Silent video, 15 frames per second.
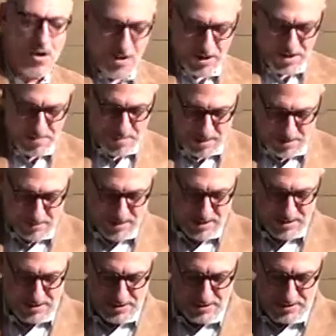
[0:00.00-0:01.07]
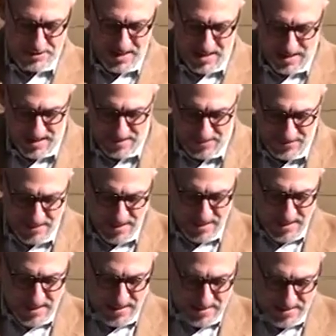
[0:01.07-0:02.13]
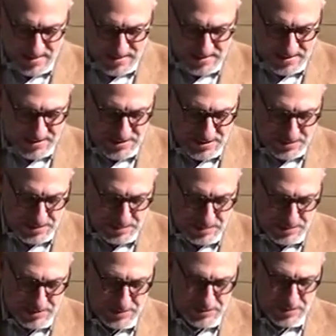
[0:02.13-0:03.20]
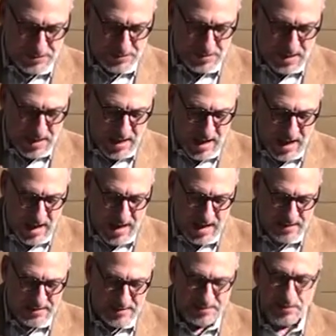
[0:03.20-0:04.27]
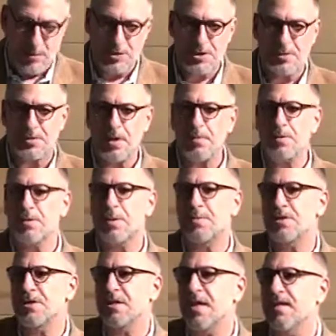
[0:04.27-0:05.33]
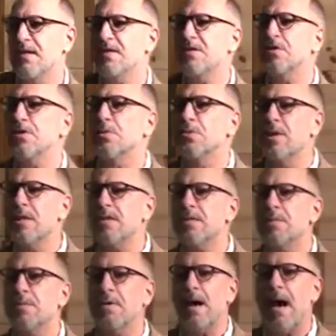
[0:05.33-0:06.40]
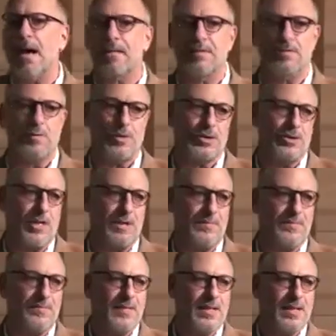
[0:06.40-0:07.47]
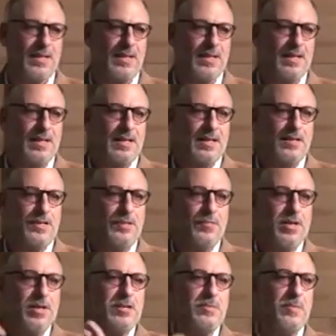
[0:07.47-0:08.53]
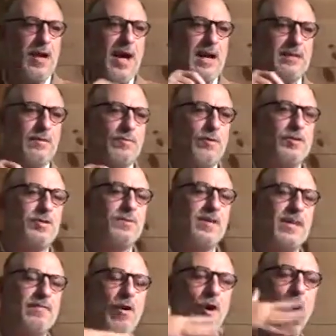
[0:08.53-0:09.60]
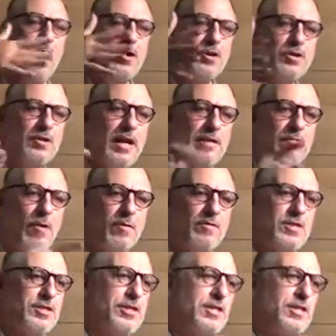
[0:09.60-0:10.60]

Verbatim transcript: all of my ways to you, God. This is your spiritual act of worship. Some scripture said this is your reasonable act of worship. Your reasonable act of worship to give all your life over to